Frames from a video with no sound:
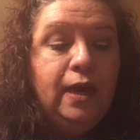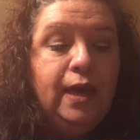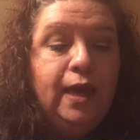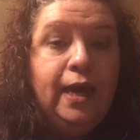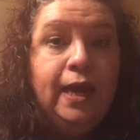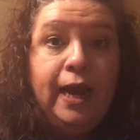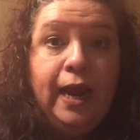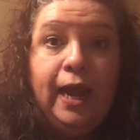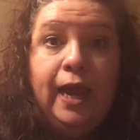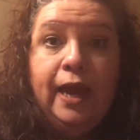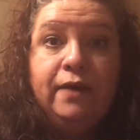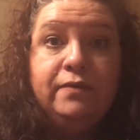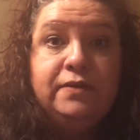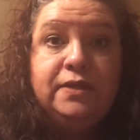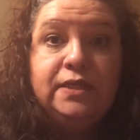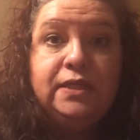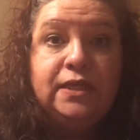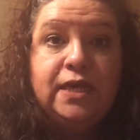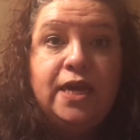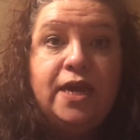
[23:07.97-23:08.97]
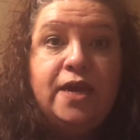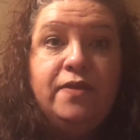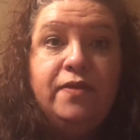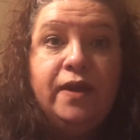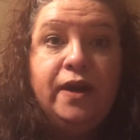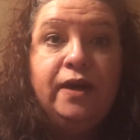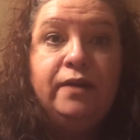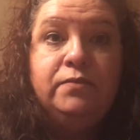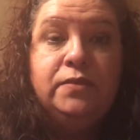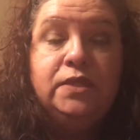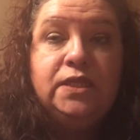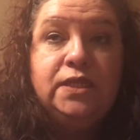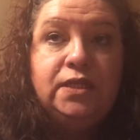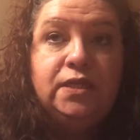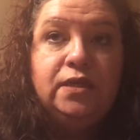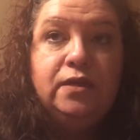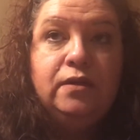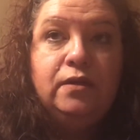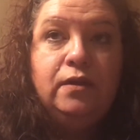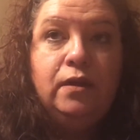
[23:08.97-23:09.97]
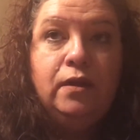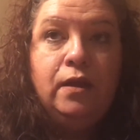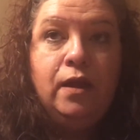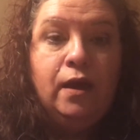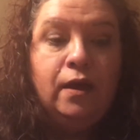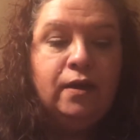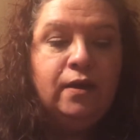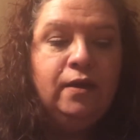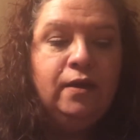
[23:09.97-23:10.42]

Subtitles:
And I have to say that I'm still